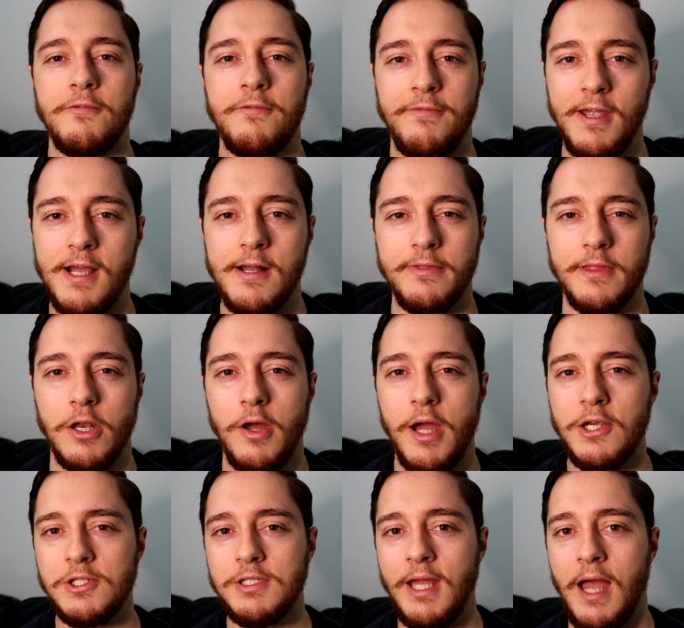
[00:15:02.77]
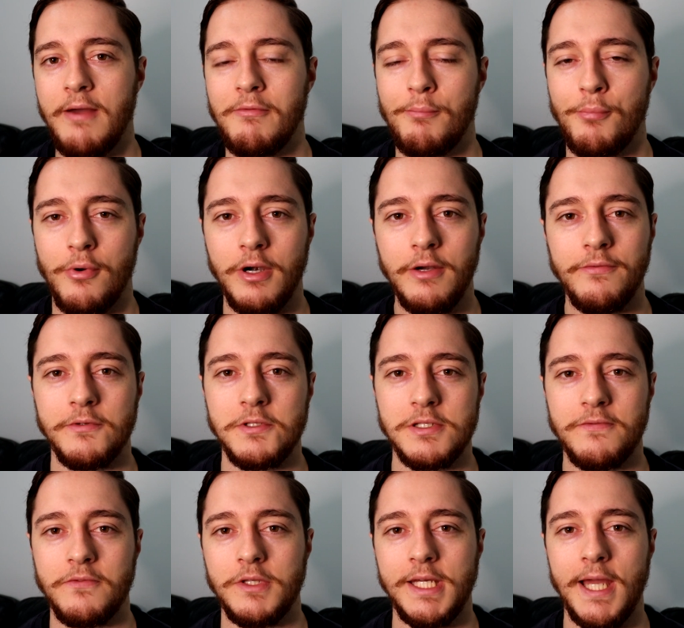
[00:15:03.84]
found that I actually have a preference for the